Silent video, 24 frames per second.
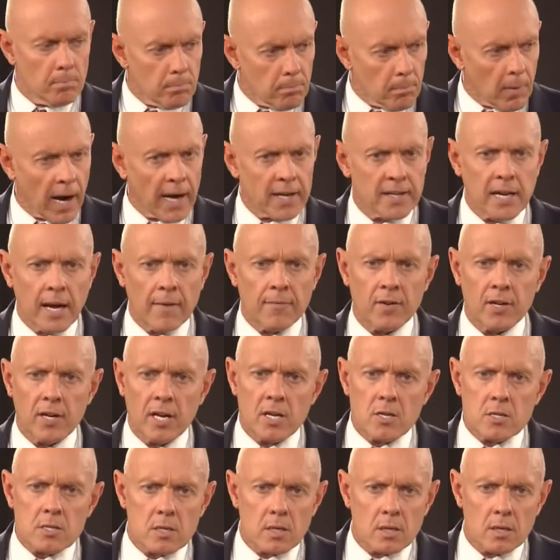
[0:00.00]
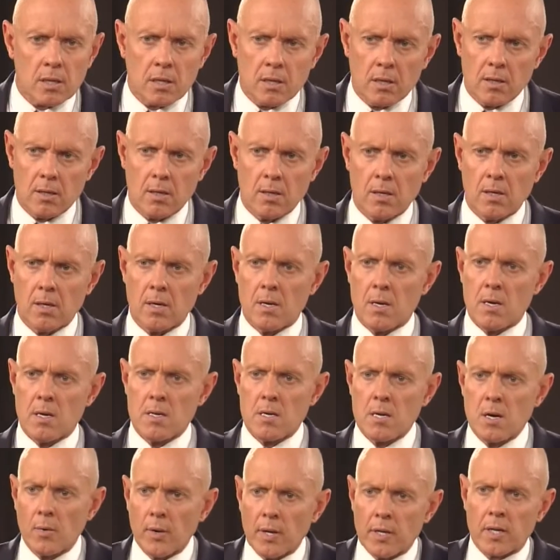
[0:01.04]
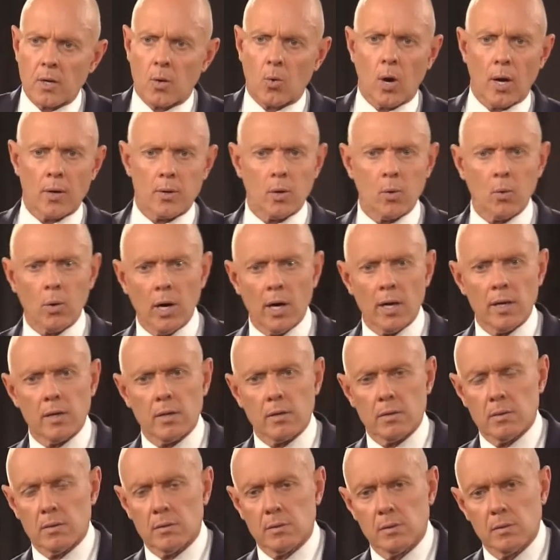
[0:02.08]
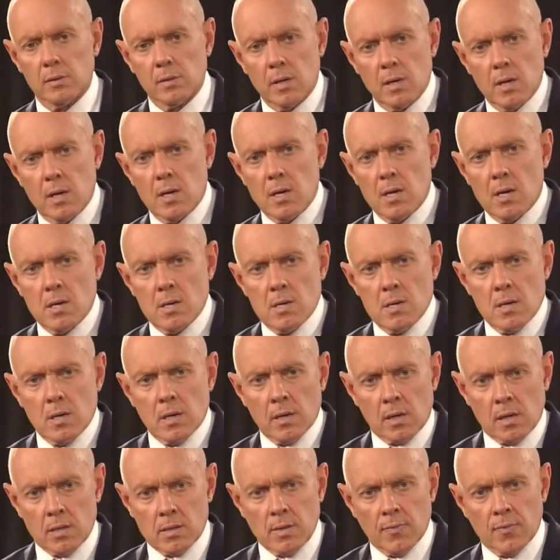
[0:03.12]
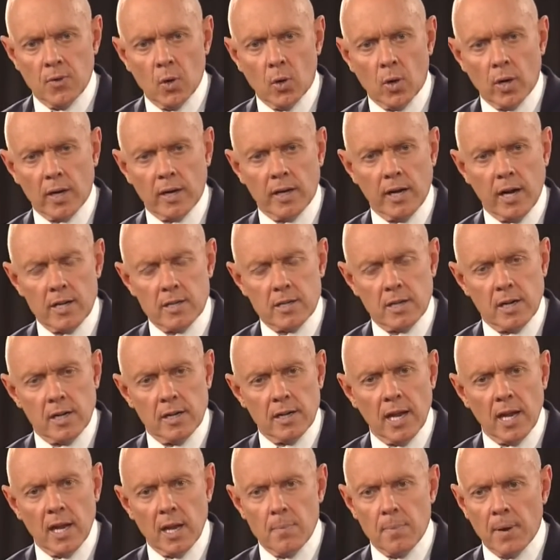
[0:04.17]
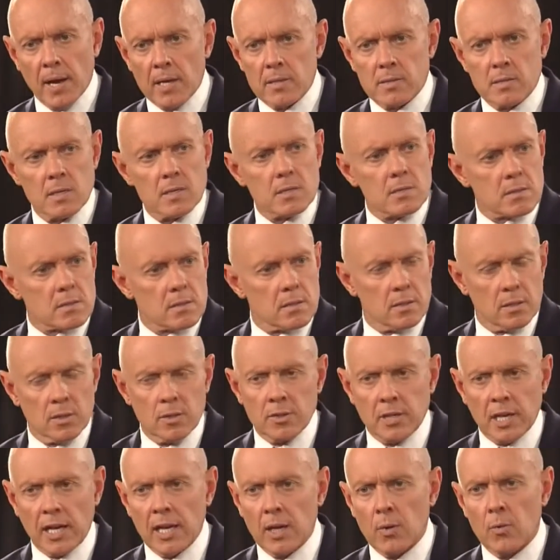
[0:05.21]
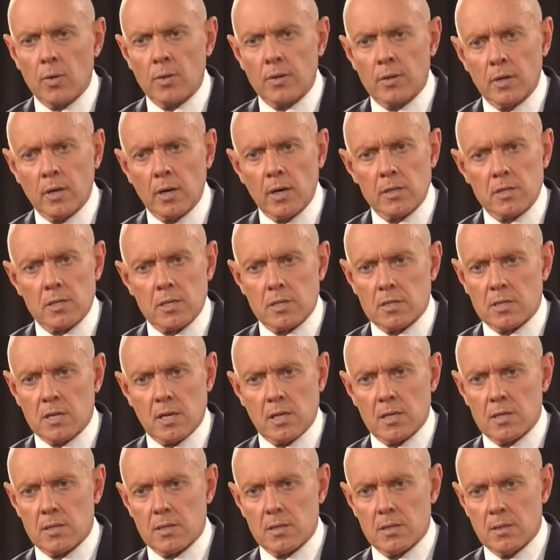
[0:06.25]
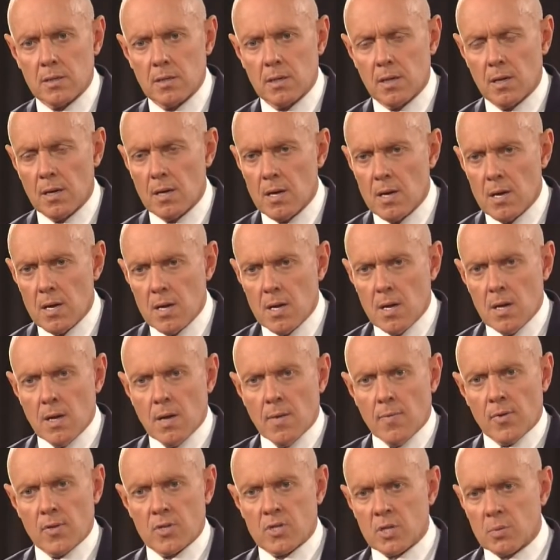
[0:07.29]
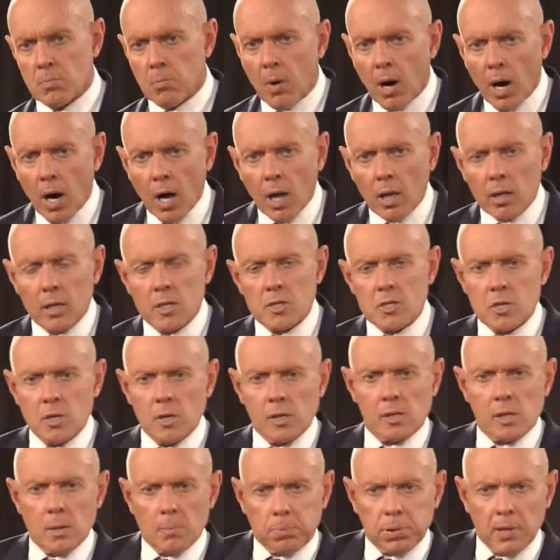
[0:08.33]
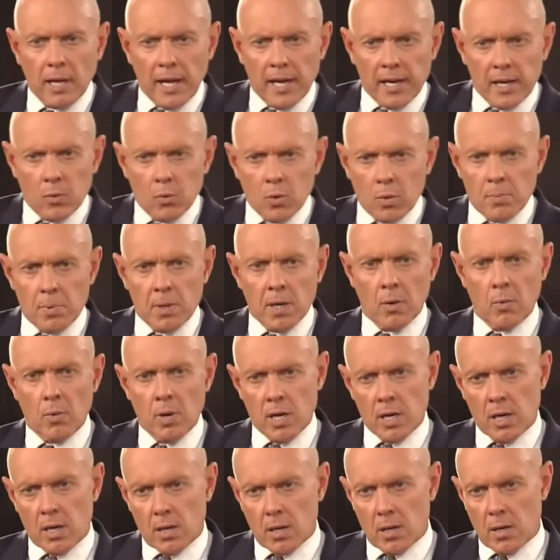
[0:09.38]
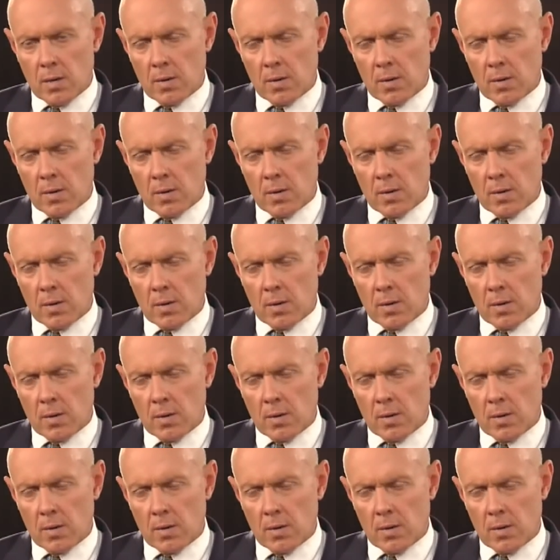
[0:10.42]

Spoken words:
By definition, you're into quadrant 1. Because if you organize on a daily basis, you're dealing with the urgencies. The smallest unit of planning would be a week.